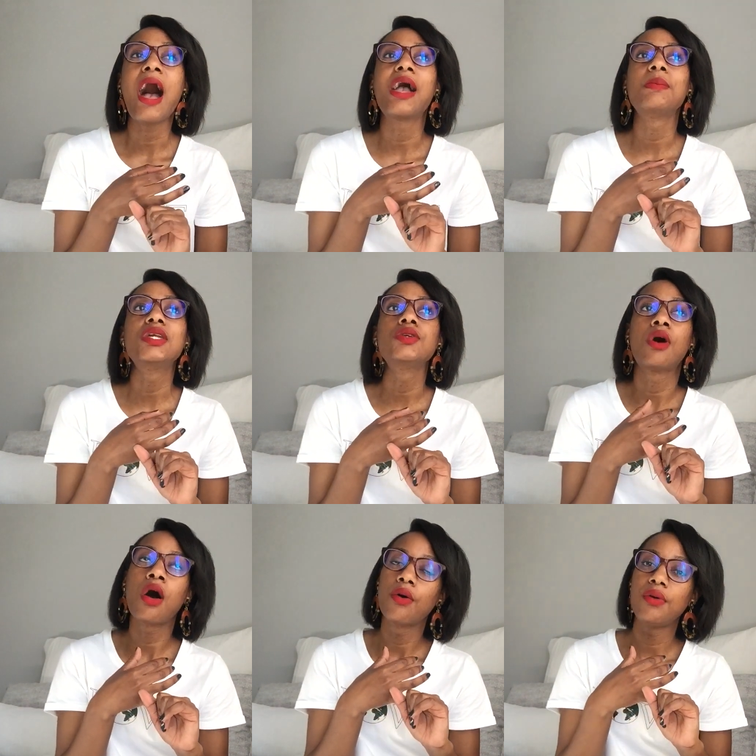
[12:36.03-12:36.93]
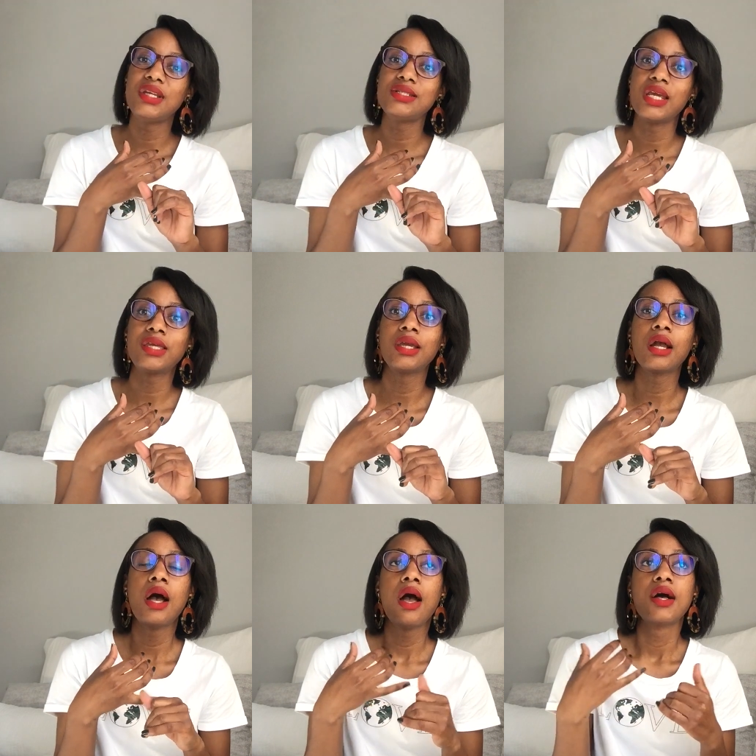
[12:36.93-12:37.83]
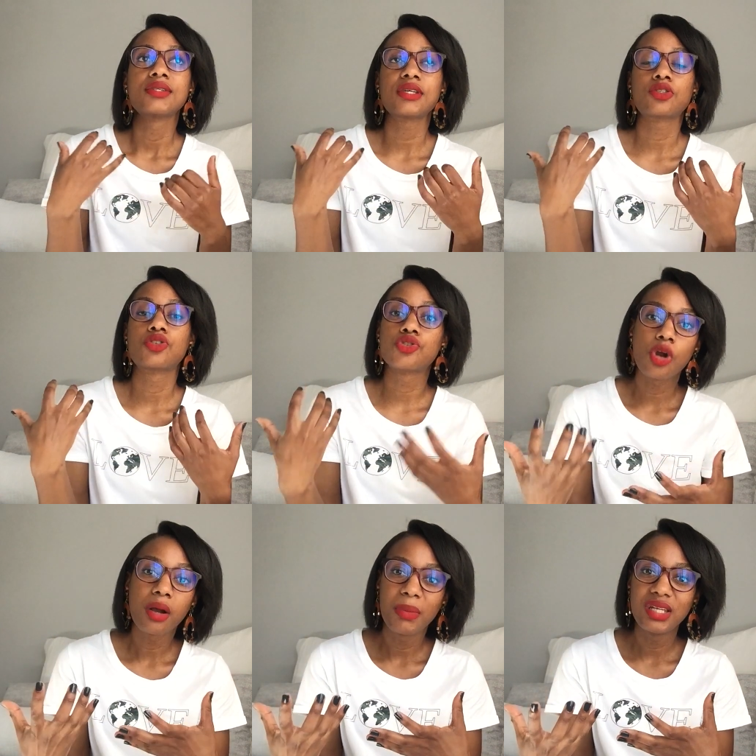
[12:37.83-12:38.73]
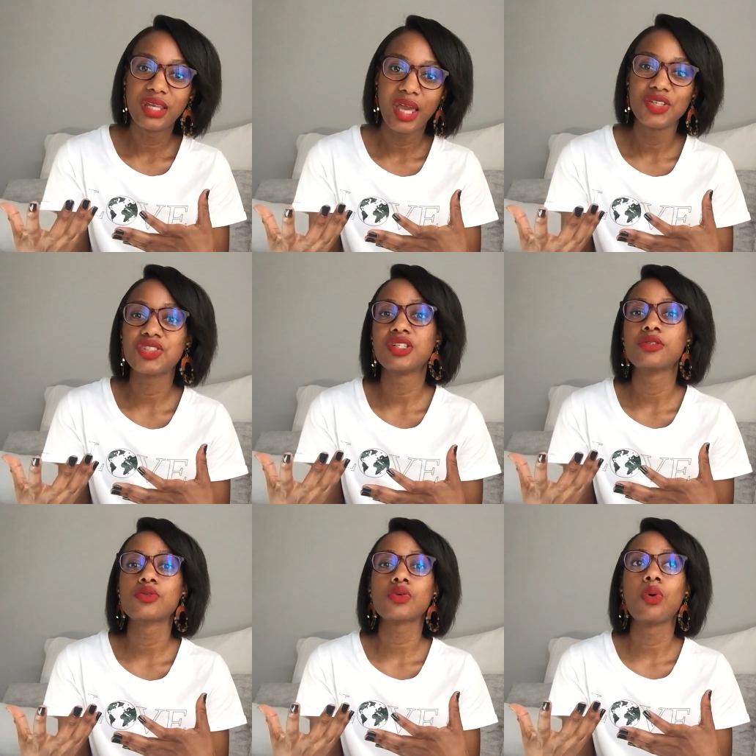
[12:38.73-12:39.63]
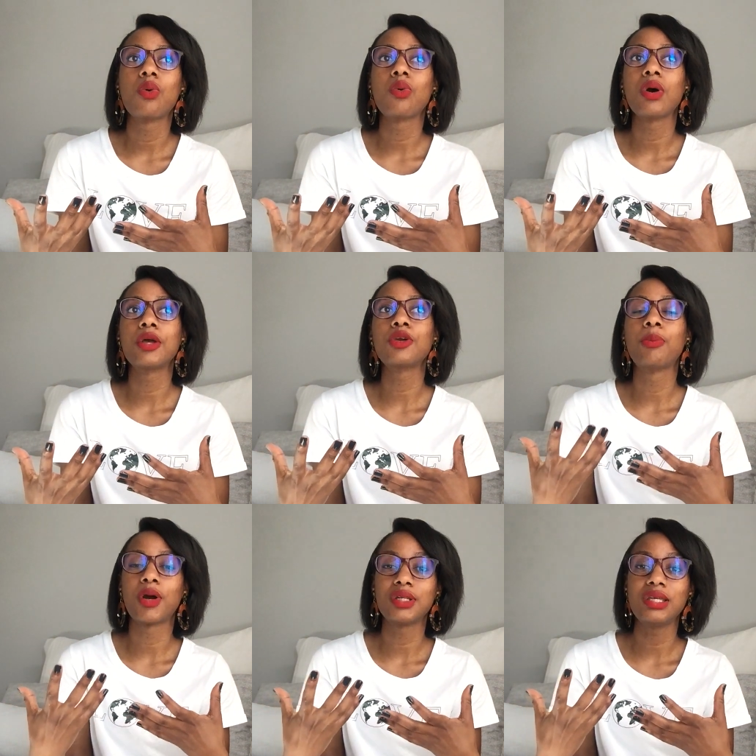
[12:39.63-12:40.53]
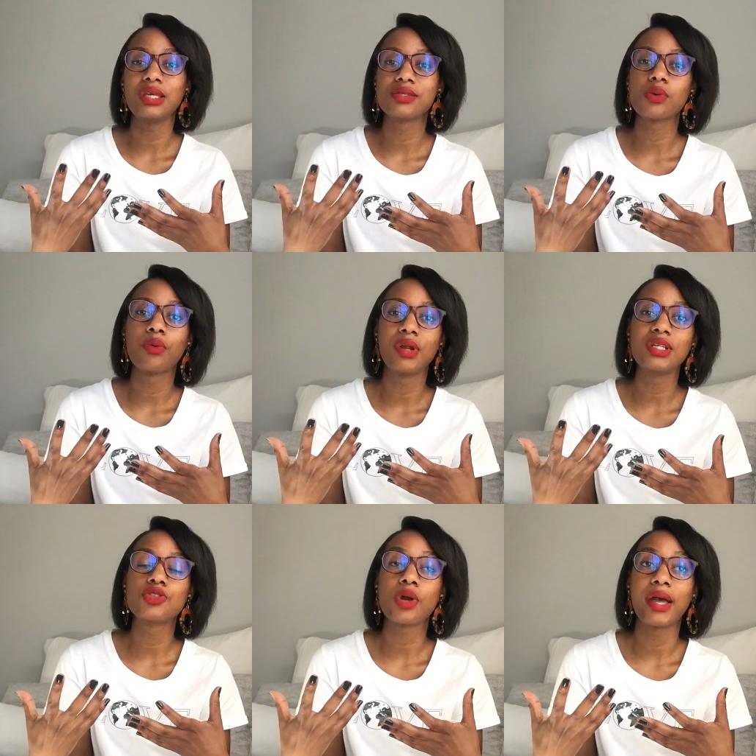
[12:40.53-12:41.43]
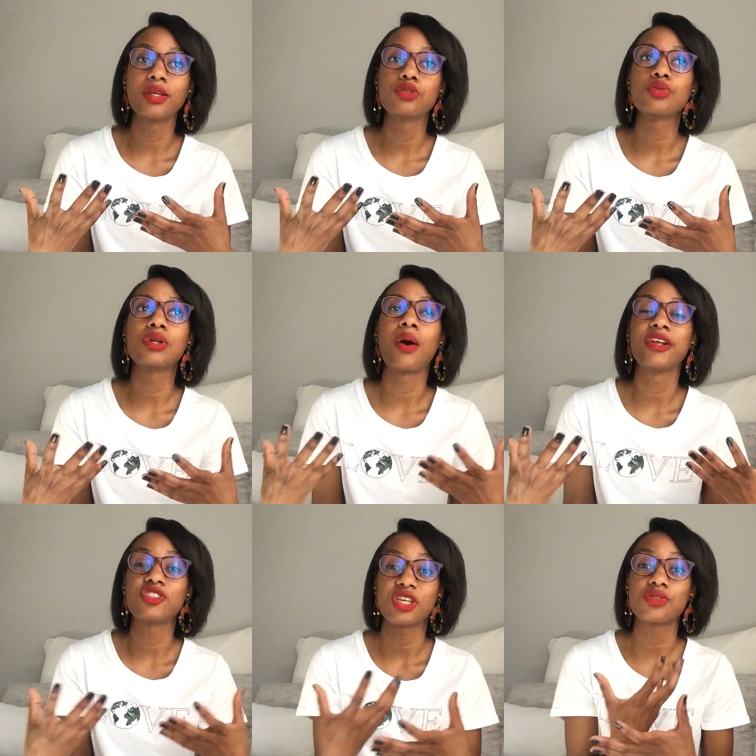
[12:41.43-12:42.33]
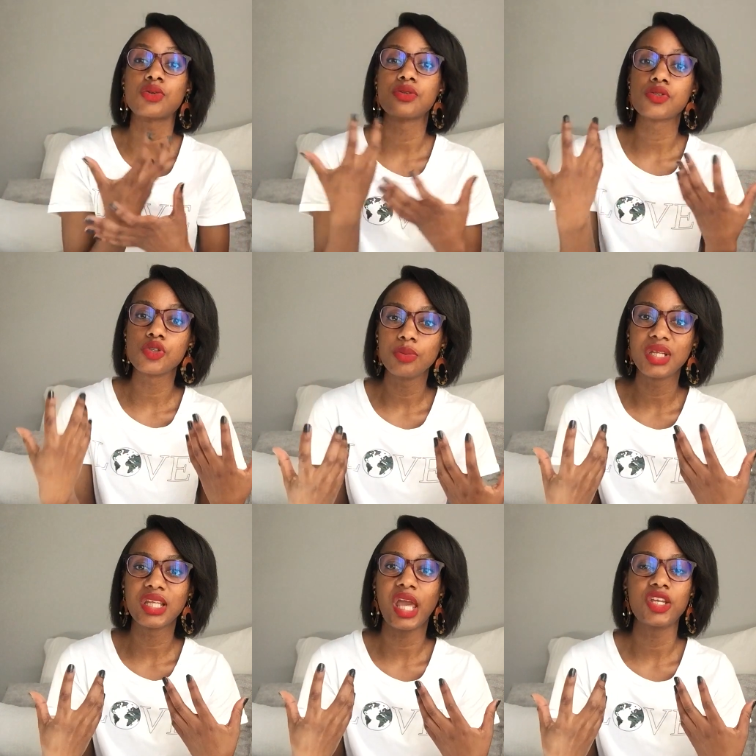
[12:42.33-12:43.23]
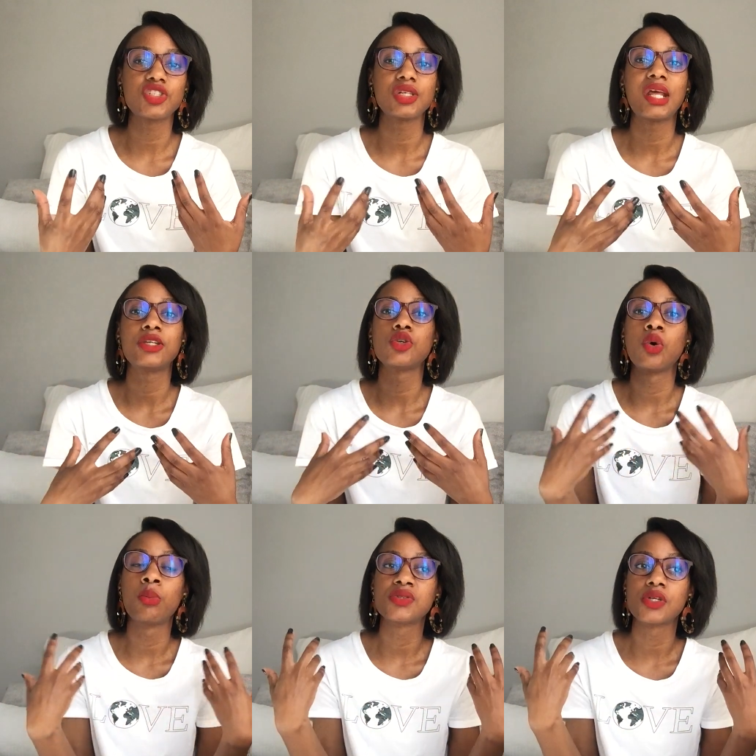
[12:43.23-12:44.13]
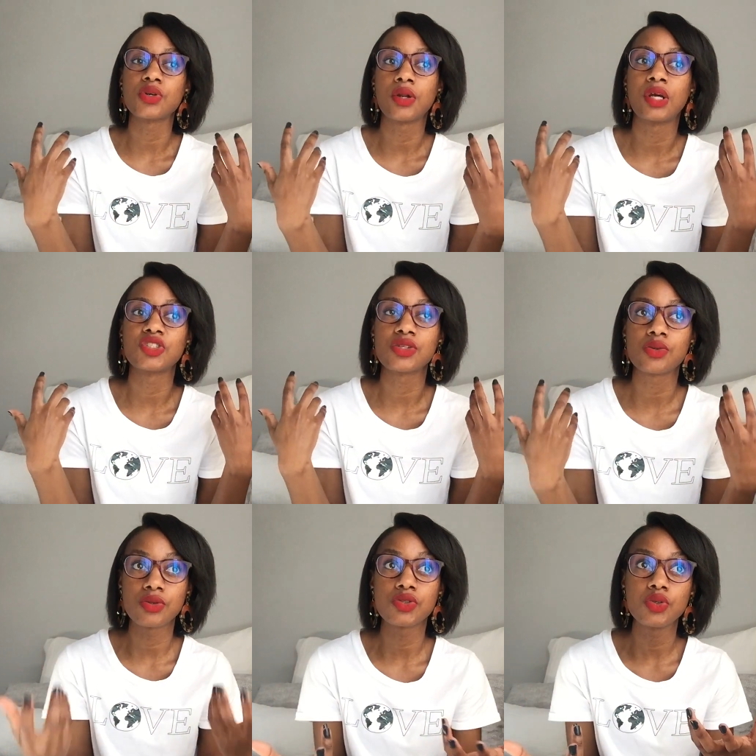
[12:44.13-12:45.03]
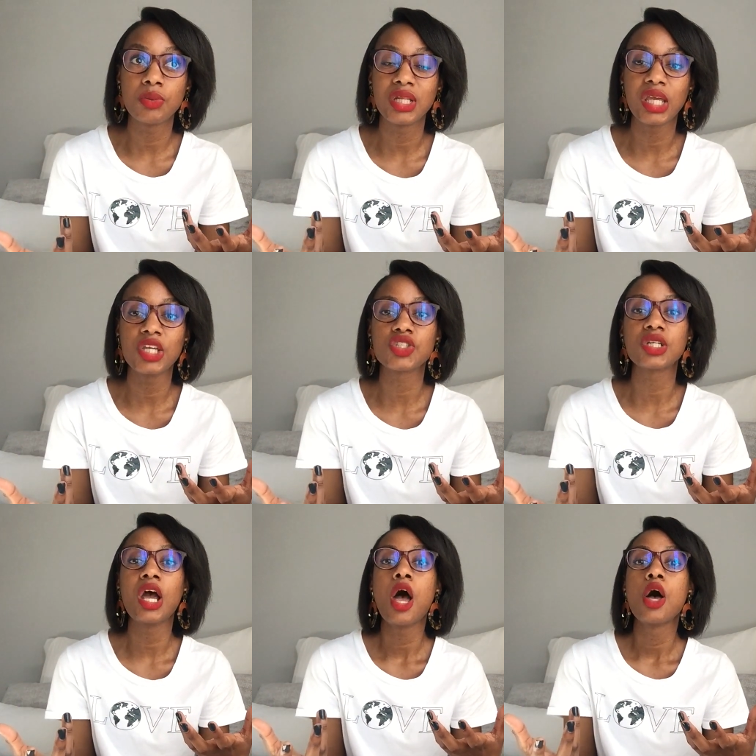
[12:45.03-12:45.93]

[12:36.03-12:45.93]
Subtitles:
I mean, you are already taking such strong medication, so your body is already trying to now adjust to this new medication, and your hormones are trying to adjust to this new medication.